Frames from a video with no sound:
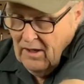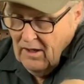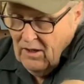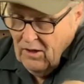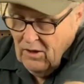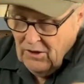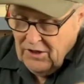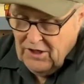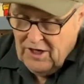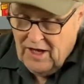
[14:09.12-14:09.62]

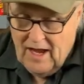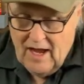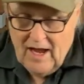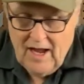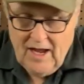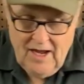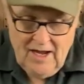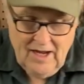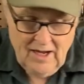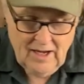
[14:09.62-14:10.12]

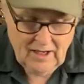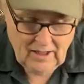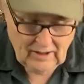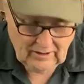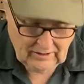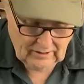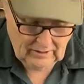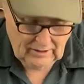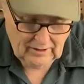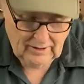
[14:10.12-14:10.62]
Okay,
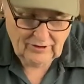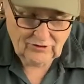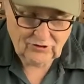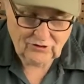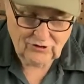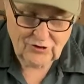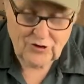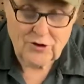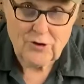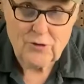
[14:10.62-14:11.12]

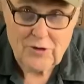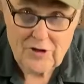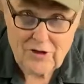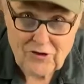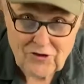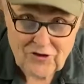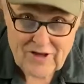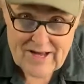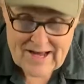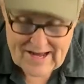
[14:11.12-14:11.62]
let's do
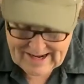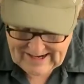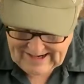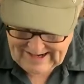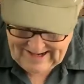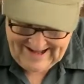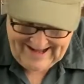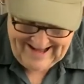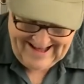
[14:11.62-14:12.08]
this thing.